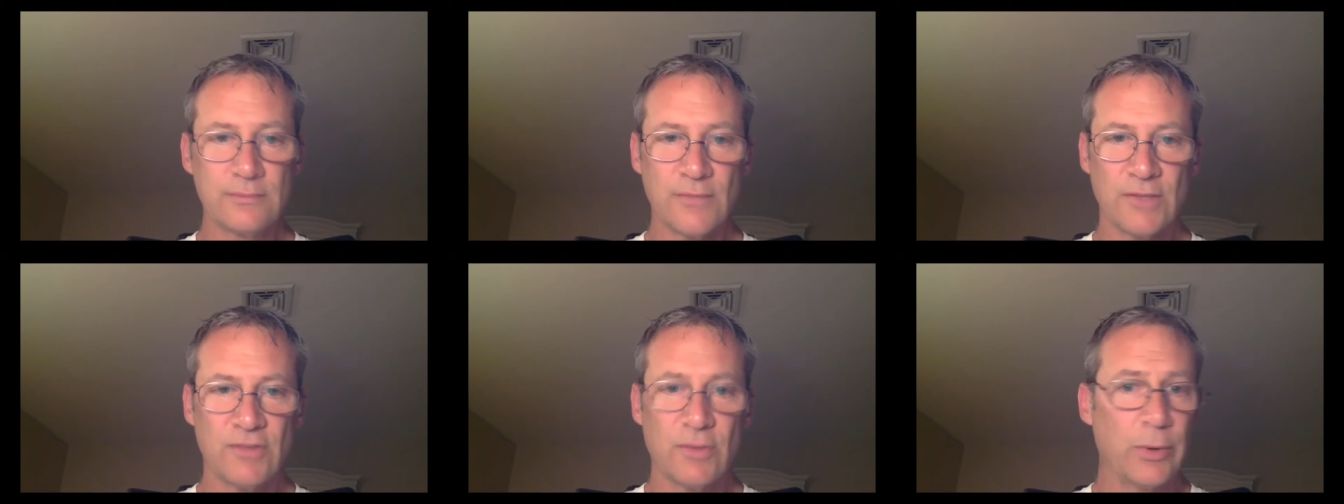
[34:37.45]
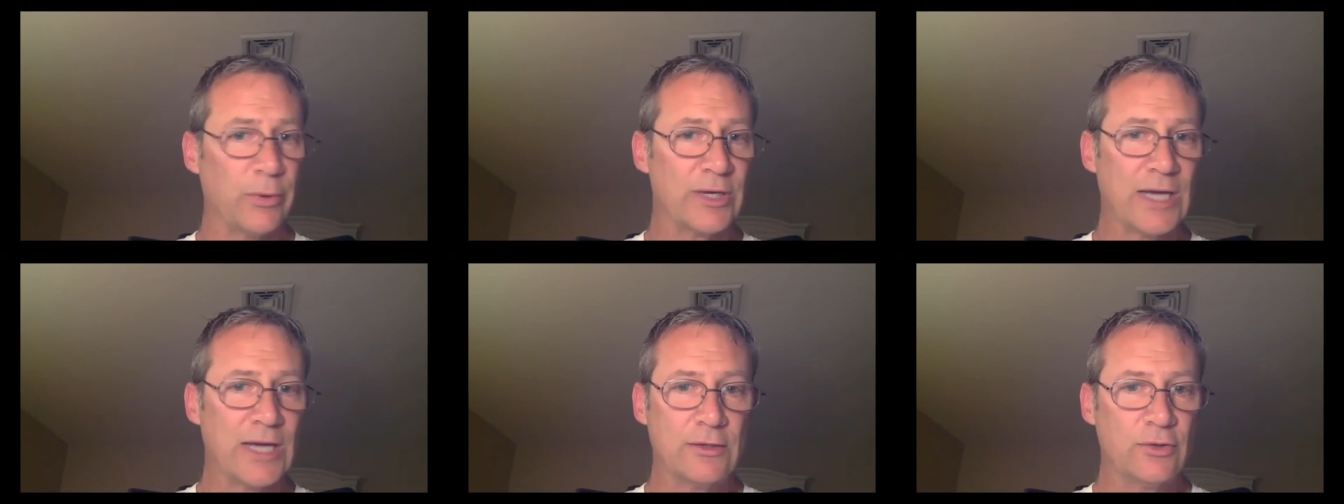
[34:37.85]
So we were
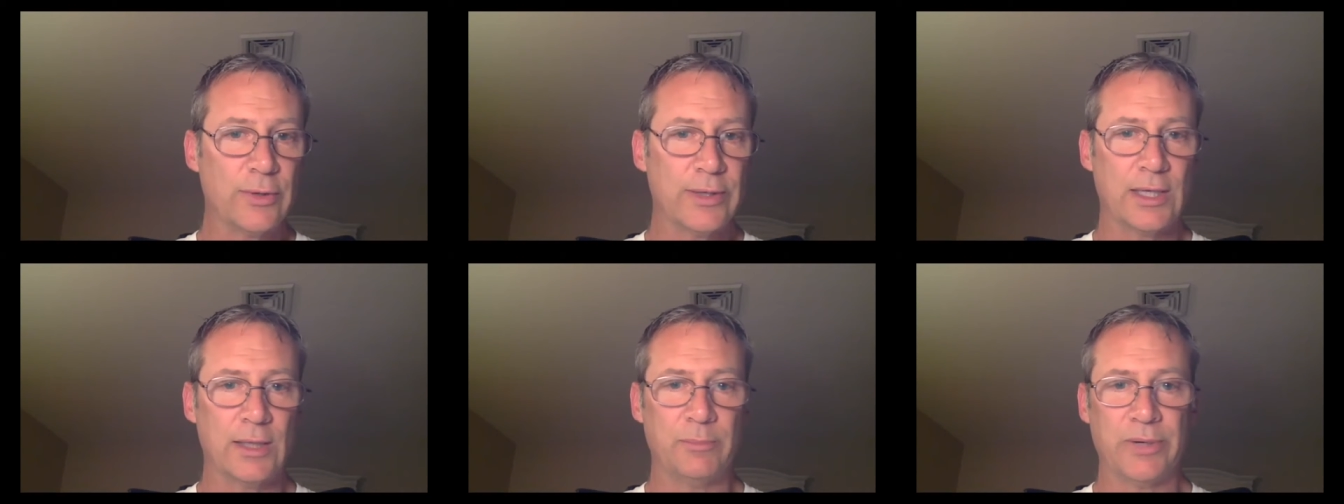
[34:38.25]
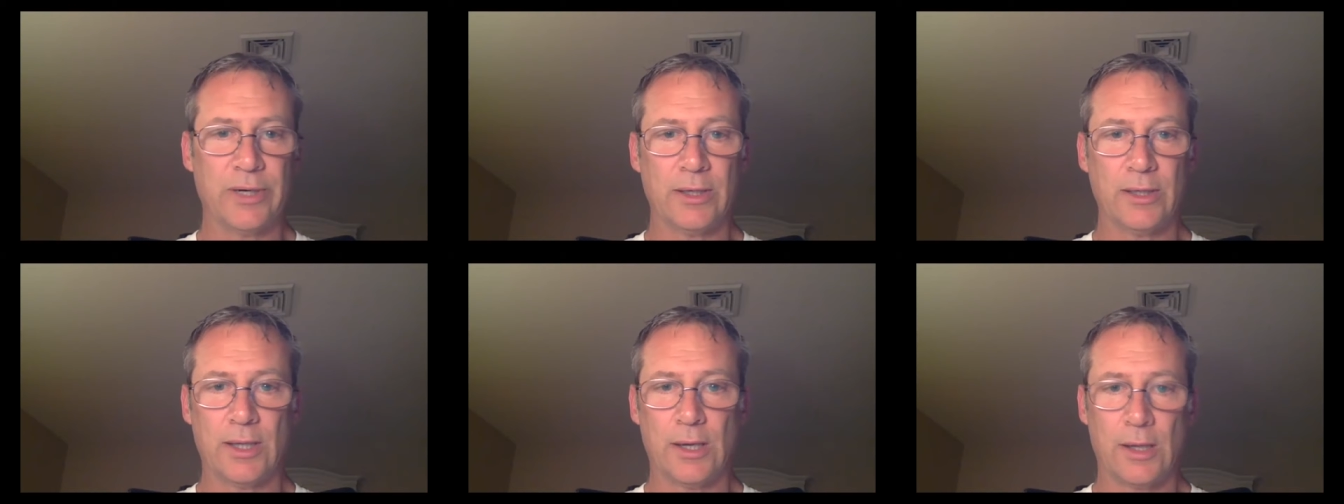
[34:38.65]
kind of doing it in
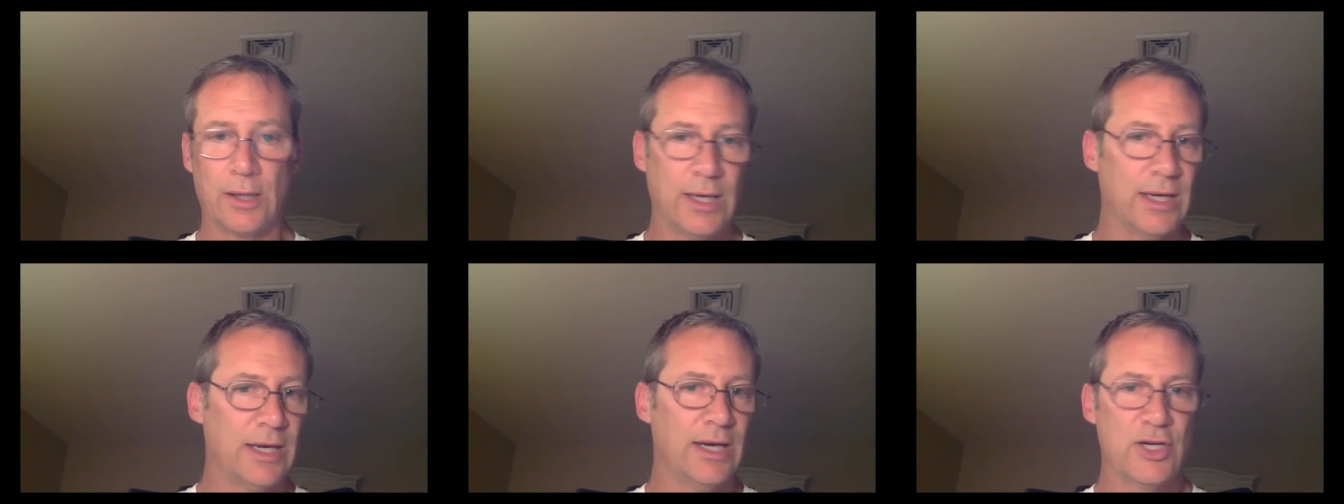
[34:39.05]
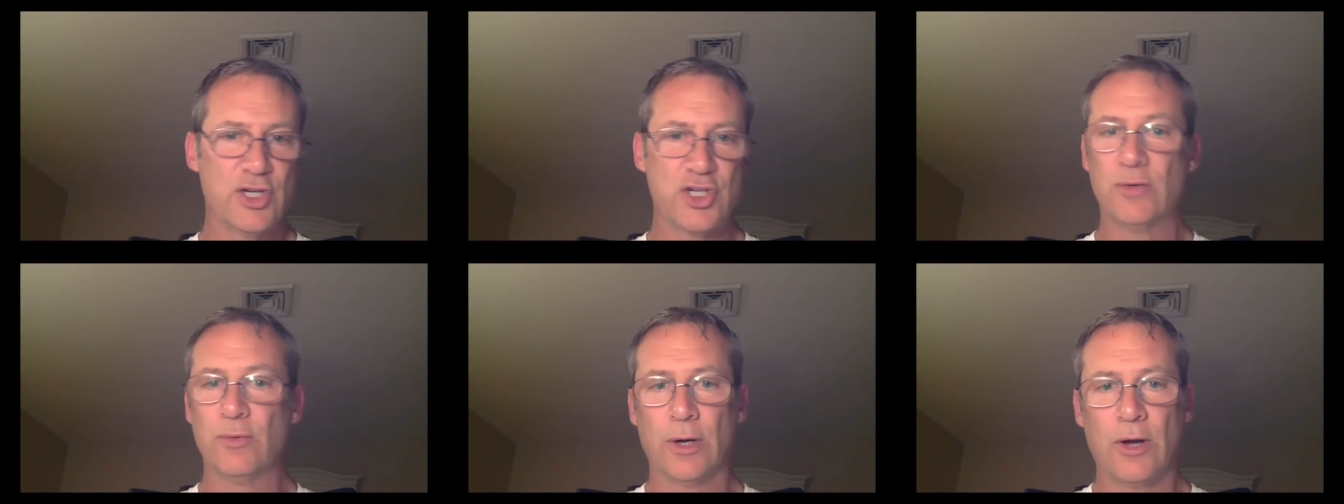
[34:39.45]
parallel.
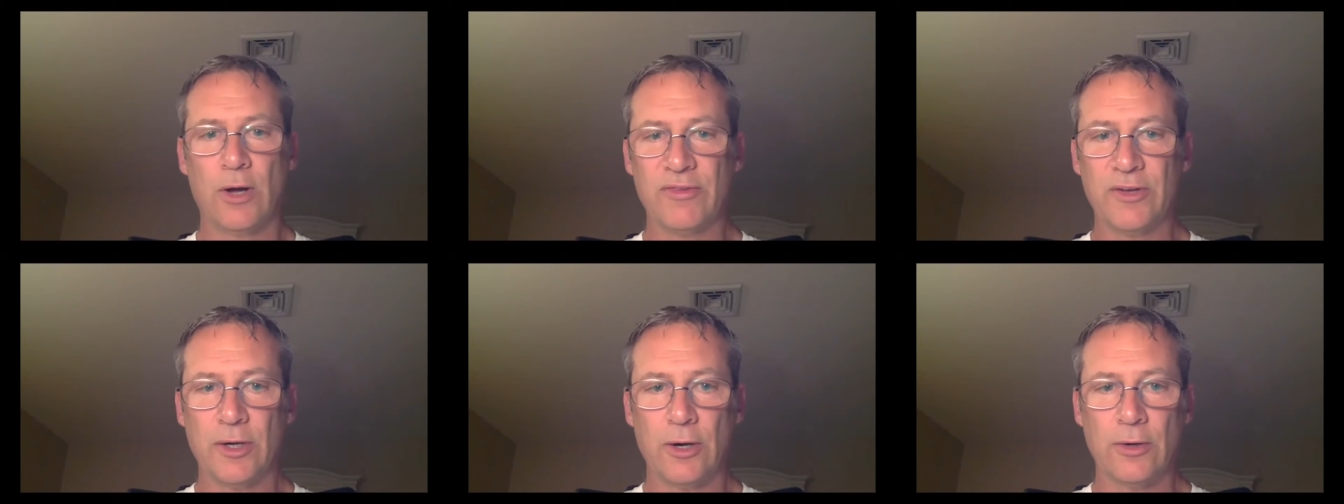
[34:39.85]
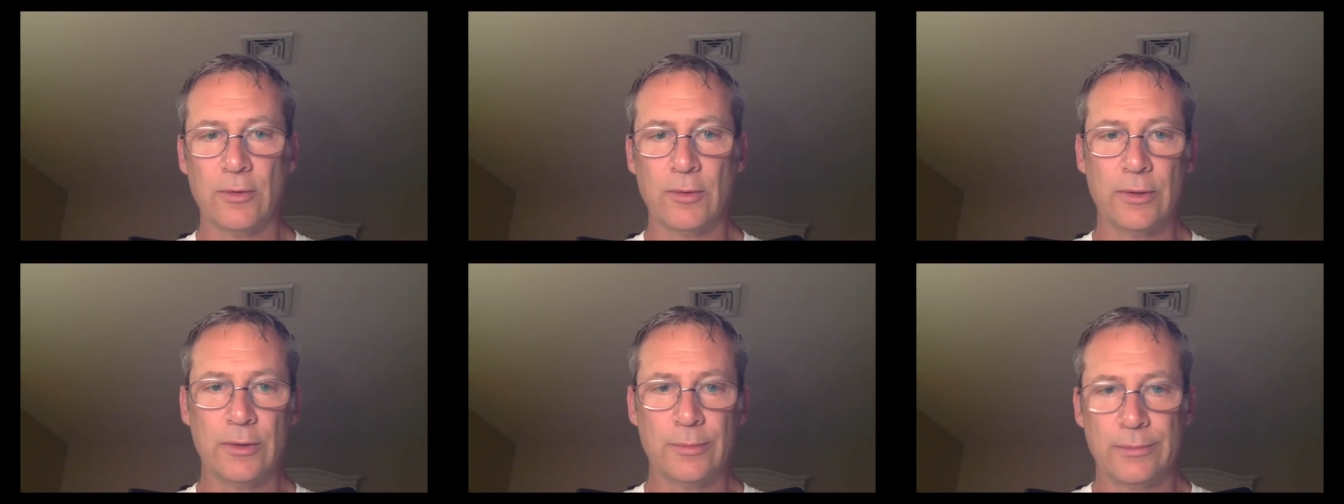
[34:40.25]
She'd run off in her
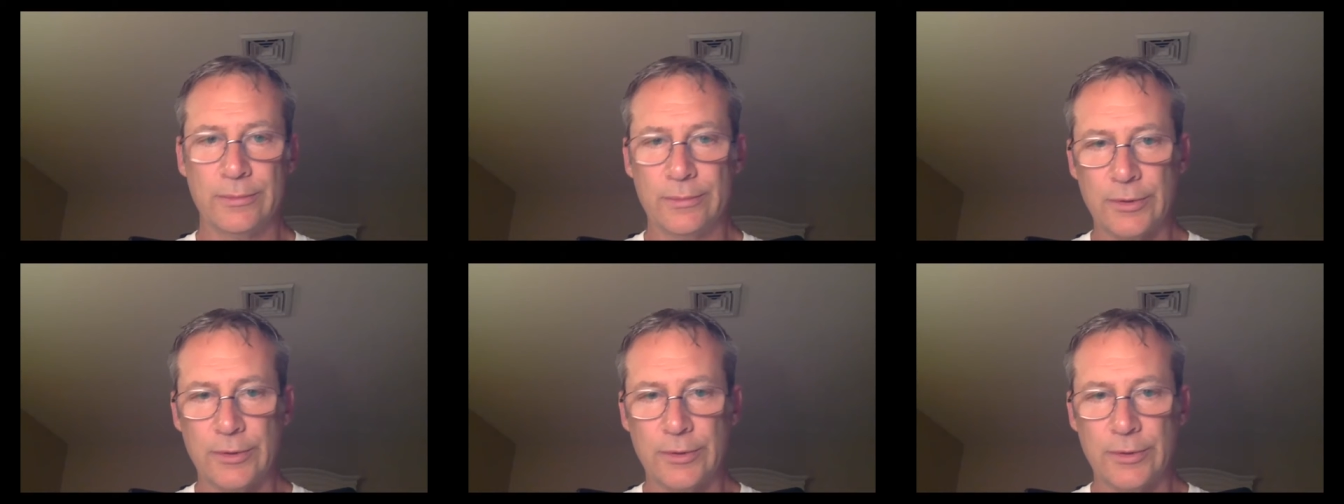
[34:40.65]
room,